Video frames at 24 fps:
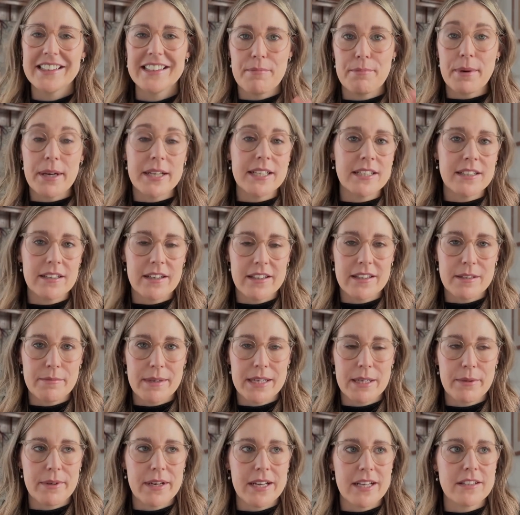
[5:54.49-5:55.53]
but I didn't like them
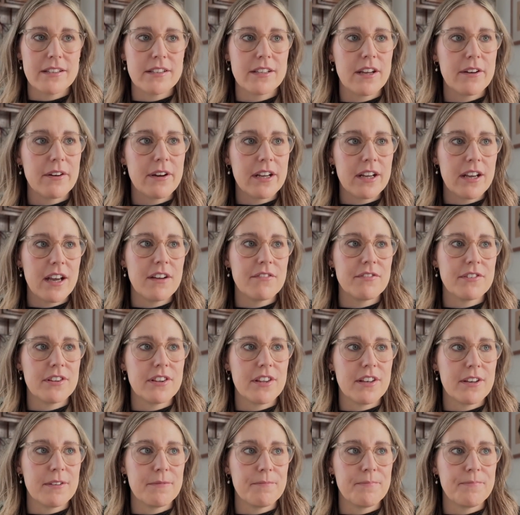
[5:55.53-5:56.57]
anyway. So I covered
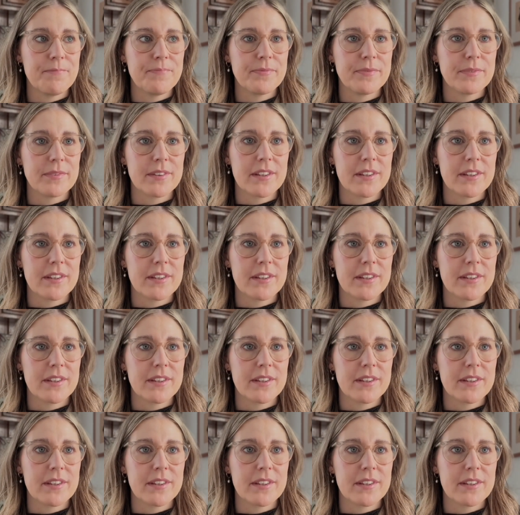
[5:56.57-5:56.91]
them,